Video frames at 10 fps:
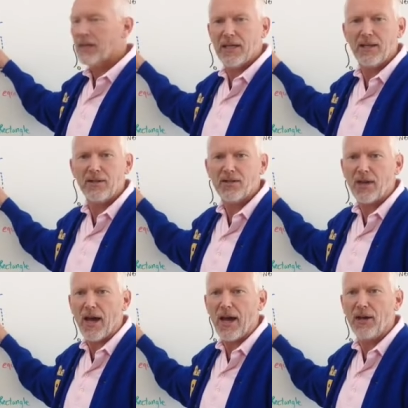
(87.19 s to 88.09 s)

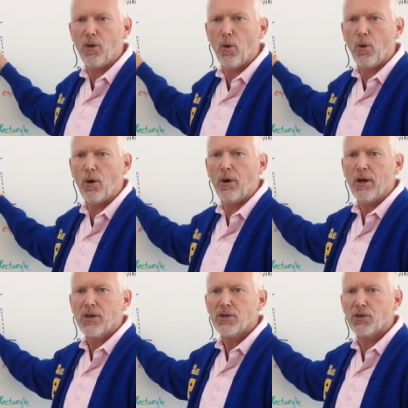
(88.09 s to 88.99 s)
inside,
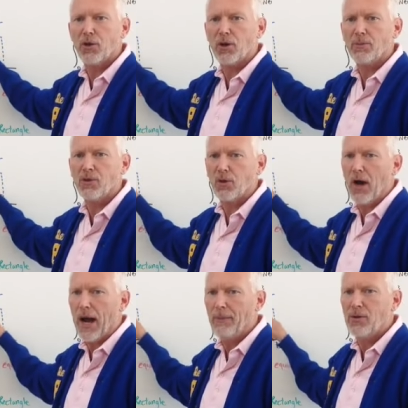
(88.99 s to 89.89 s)
or
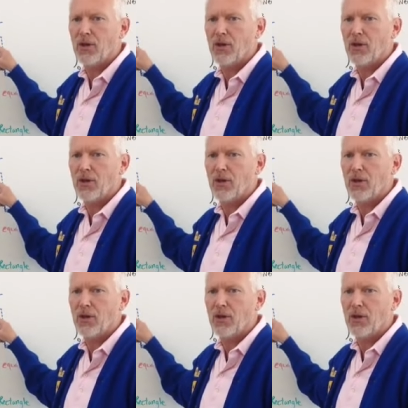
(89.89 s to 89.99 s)
circumscribed.